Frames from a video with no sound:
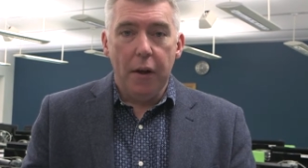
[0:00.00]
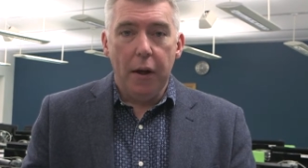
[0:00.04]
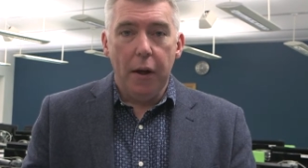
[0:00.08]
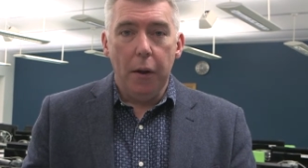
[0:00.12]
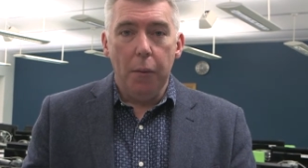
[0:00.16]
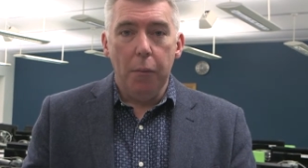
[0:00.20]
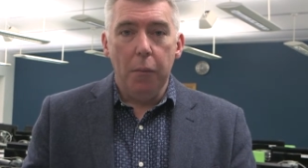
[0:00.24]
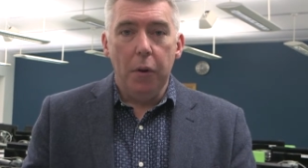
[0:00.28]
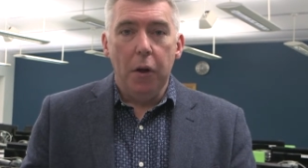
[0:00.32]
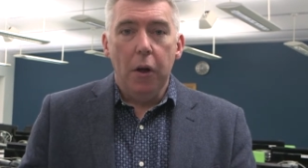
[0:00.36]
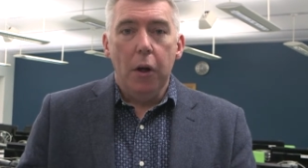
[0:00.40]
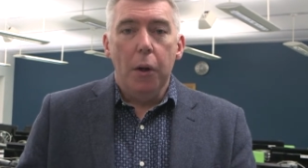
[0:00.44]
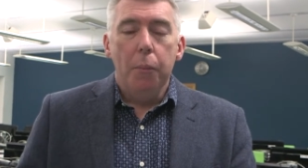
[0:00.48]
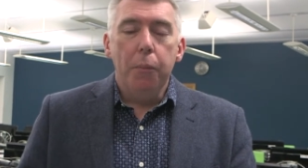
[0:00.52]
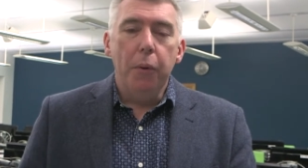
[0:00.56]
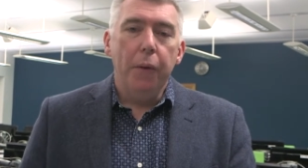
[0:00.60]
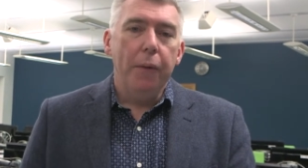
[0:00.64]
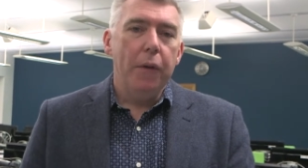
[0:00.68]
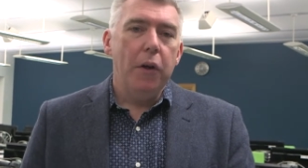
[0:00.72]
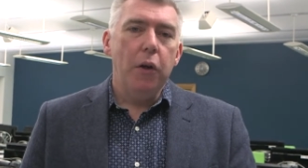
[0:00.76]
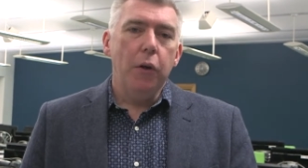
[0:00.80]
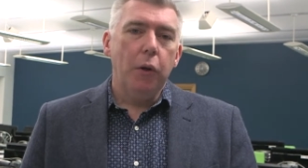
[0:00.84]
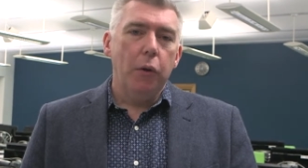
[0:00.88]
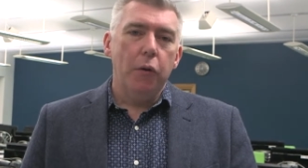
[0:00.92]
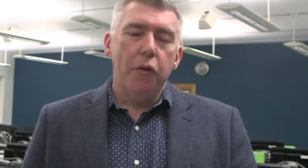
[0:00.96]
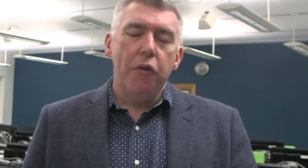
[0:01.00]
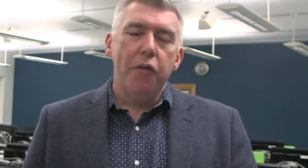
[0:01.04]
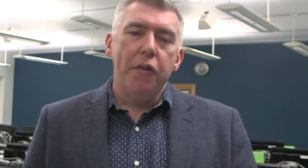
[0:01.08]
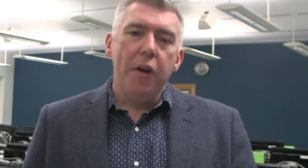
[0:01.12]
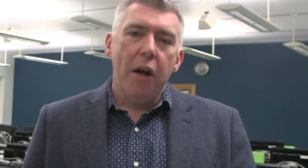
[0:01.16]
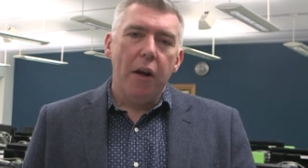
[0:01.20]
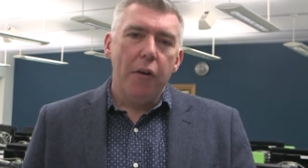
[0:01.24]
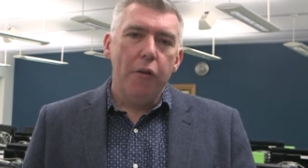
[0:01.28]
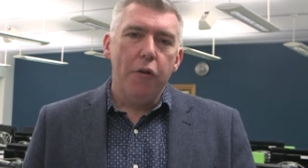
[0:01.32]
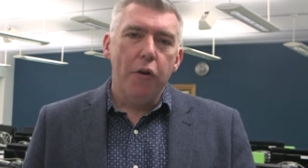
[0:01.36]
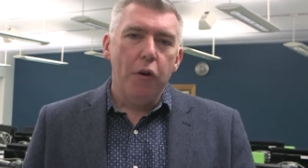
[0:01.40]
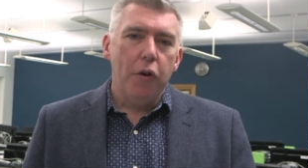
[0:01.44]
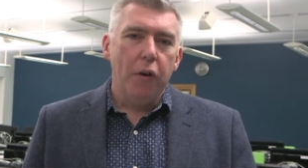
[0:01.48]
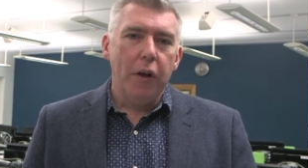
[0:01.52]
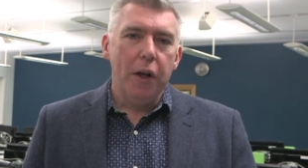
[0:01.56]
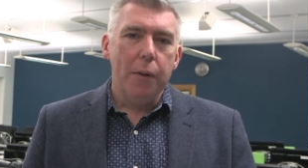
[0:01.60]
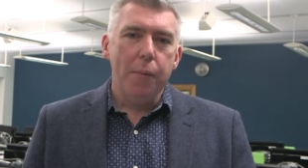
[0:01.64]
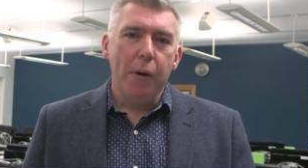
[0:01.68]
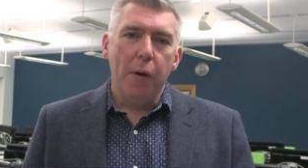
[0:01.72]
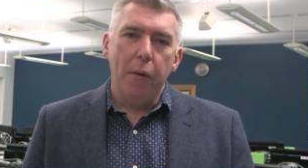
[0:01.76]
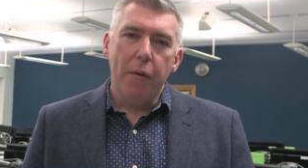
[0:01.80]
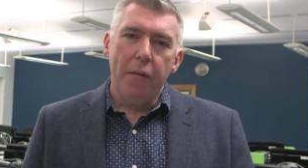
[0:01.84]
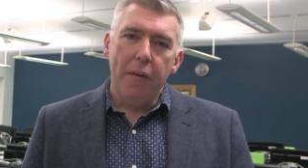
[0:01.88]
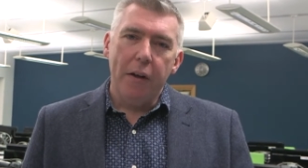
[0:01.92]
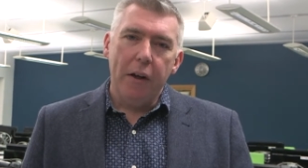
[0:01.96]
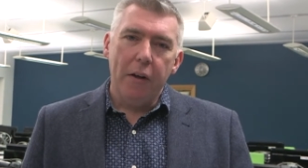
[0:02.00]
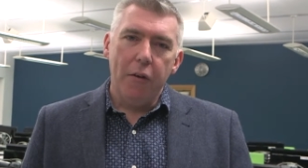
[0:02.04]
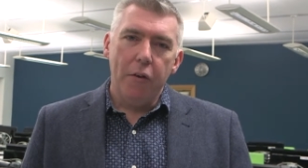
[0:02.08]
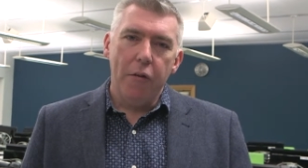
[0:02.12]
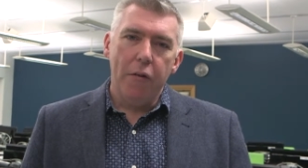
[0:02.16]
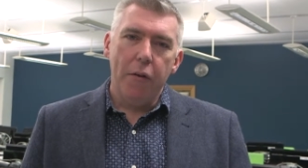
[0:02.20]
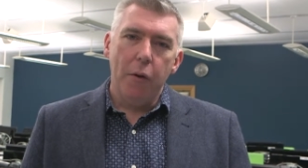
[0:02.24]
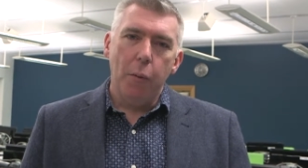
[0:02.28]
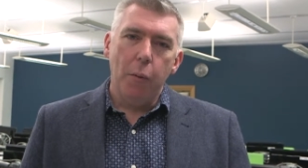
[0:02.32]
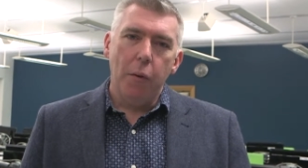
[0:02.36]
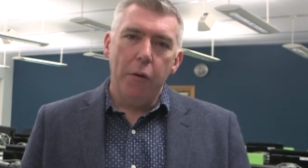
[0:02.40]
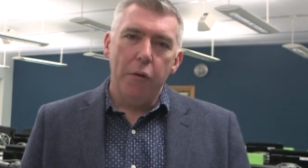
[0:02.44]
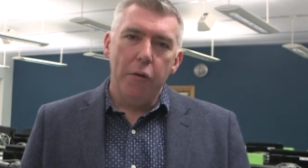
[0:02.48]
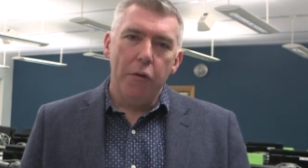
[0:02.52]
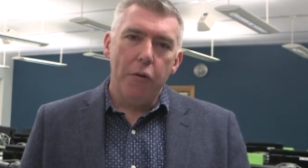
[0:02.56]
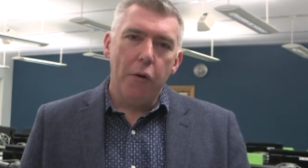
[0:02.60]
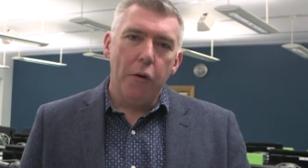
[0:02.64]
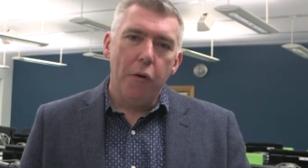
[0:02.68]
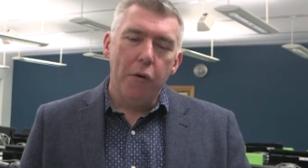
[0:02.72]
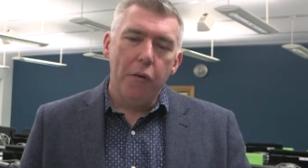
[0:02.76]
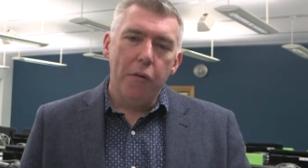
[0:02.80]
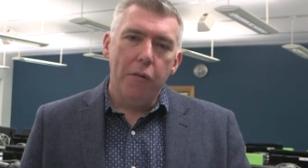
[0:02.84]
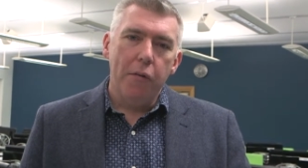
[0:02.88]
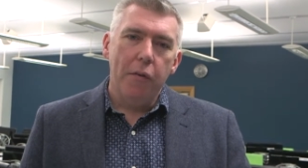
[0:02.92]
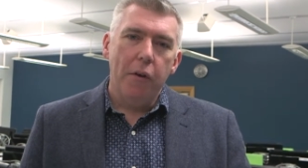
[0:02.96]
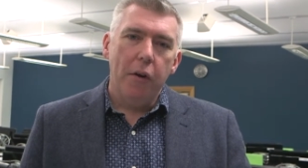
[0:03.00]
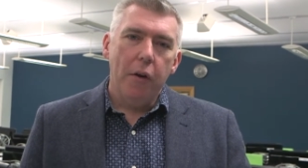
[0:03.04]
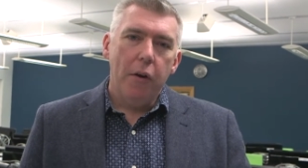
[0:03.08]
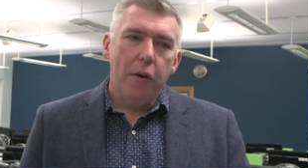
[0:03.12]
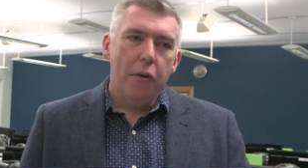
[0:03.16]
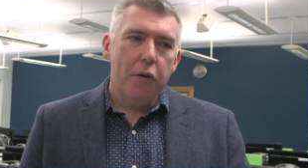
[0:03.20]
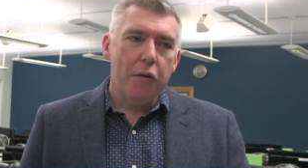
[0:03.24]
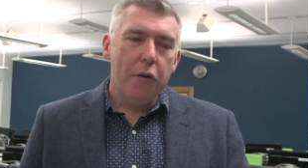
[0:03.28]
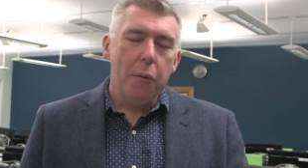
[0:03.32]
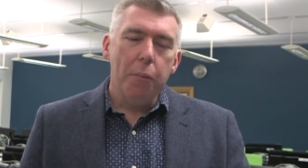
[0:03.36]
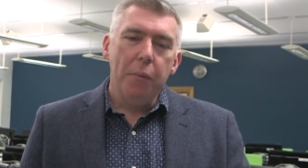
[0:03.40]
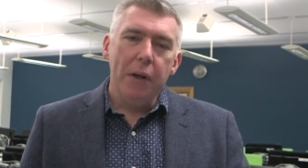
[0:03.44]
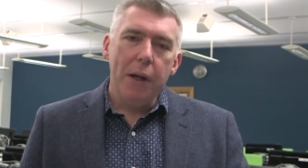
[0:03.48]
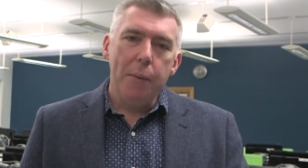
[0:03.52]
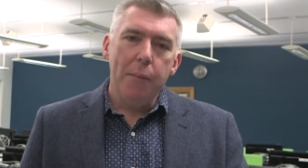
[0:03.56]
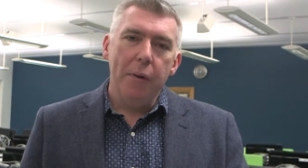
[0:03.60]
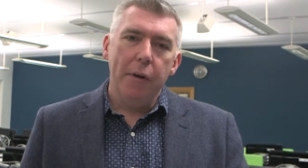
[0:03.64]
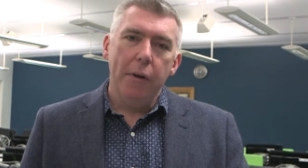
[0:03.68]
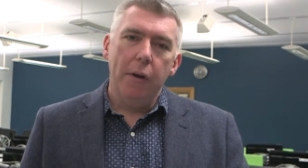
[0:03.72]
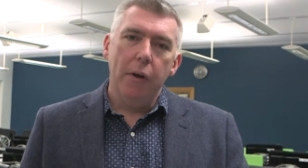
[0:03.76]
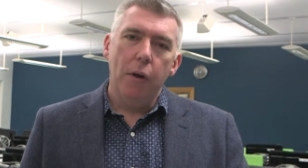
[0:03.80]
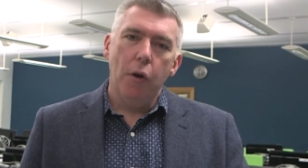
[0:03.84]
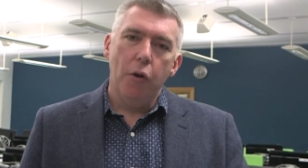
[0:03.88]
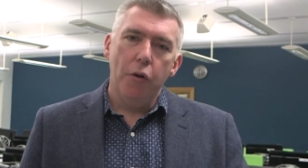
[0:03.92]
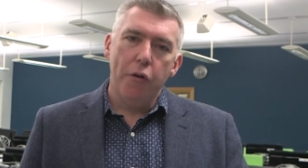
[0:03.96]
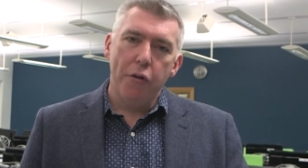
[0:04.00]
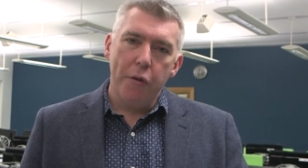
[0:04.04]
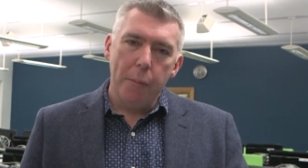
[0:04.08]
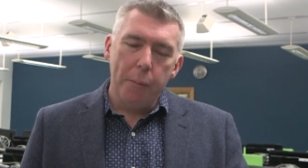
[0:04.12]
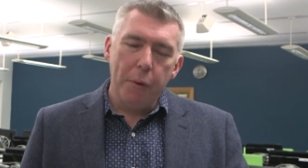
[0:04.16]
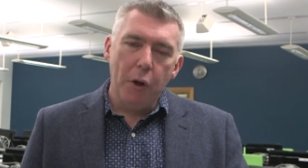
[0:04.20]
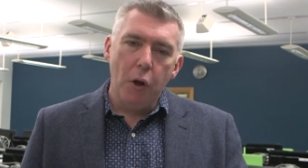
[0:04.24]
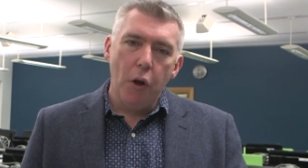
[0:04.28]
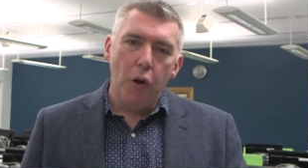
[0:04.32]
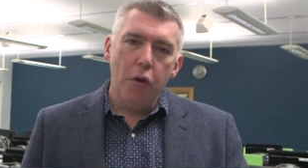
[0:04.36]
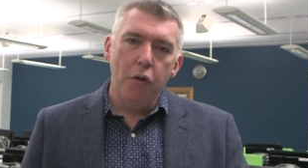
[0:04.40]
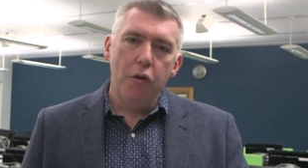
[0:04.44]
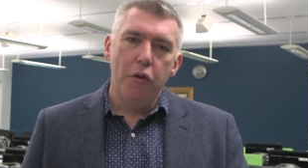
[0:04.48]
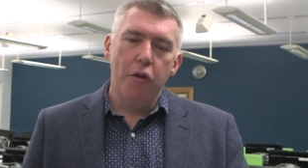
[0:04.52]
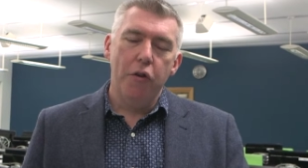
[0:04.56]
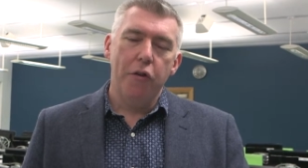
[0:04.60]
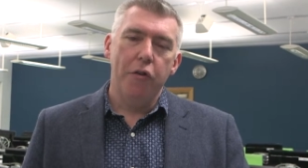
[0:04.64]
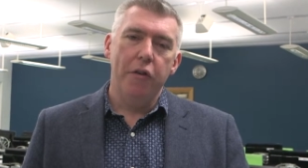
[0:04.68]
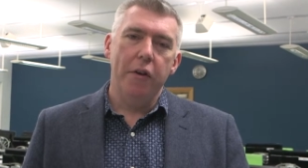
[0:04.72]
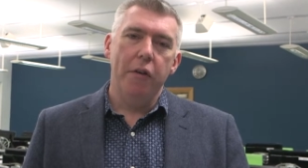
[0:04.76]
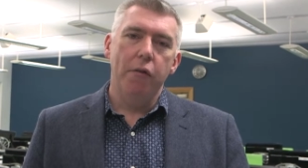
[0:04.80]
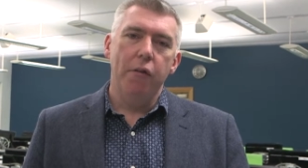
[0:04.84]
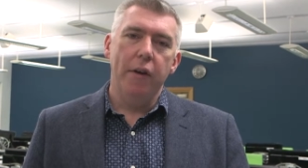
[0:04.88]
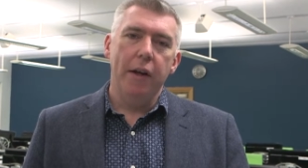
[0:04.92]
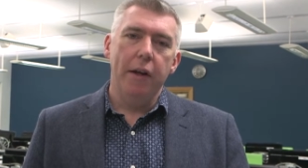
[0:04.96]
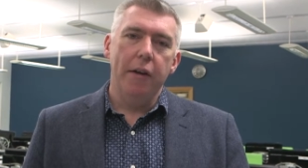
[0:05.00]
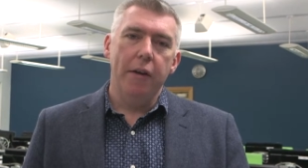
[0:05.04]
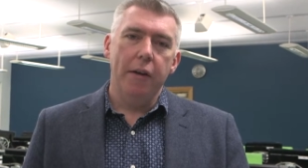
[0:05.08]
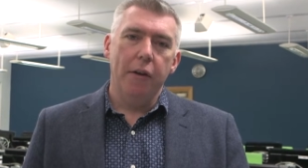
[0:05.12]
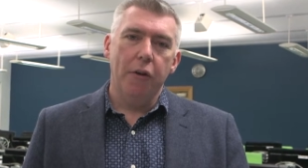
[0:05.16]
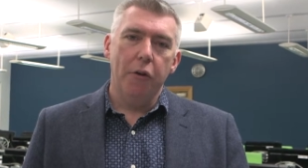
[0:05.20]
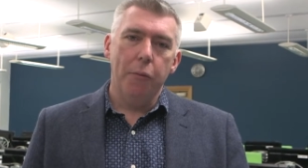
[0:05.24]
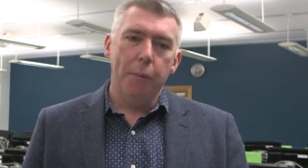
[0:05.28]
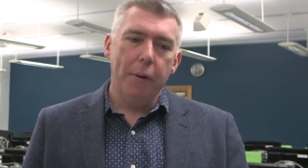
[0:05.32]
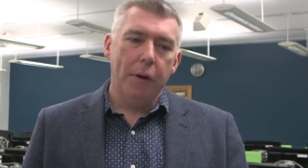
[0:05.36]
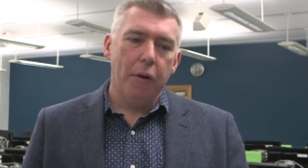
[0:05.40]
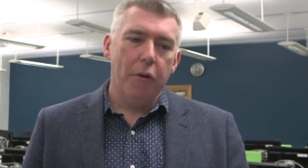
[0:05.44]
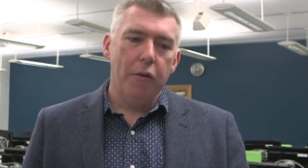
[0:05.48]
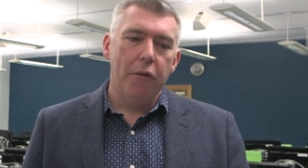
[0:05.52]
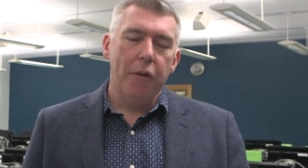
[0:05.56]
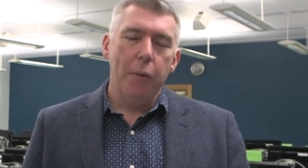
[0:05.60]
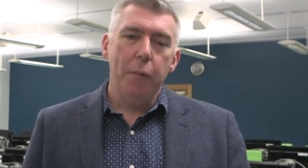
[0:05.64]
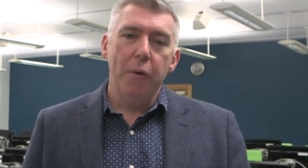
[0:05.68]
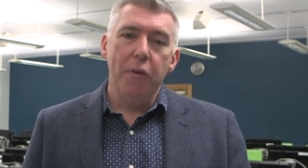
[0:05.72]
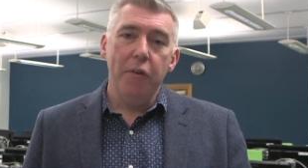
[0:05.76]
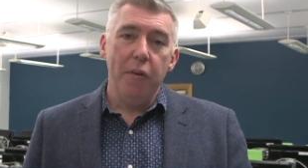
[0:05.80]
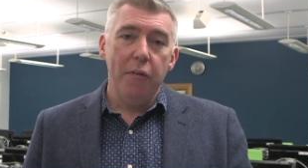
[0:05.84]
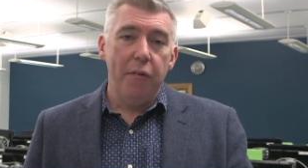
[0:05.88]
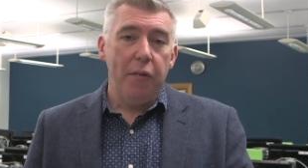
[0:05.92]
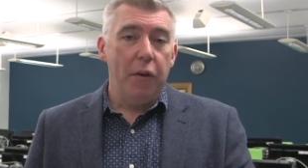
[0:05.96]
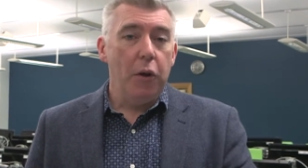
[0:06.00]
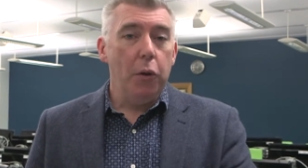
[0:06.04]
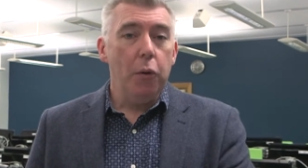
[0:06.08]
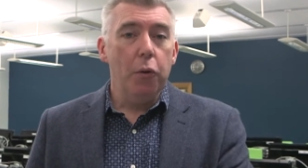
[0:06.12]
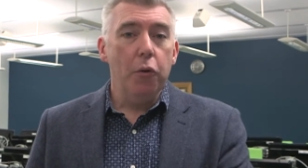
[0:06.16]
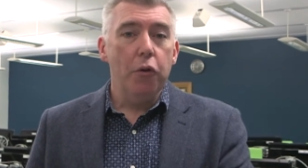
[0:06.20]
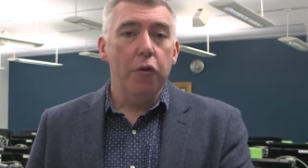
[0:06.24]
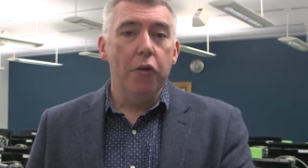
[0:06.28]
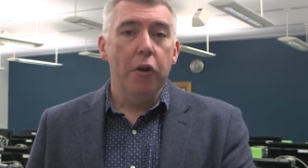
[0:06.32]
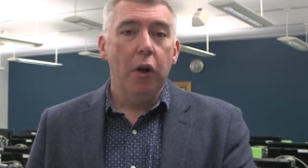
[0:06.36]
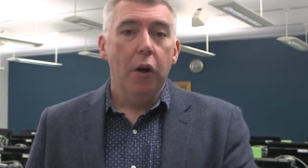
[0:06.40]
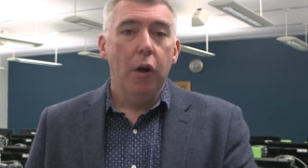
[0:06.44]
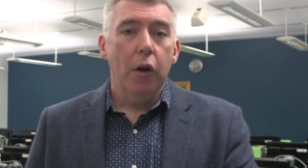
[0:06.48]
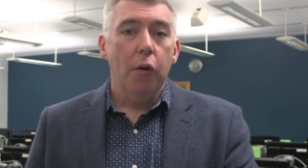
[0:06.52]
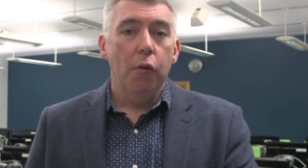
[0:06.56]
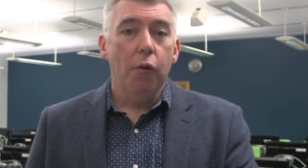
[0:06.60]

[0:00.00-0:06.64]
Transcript: but that you could start talking about things that were sort of subliminal or subconscious in readings because they were diffused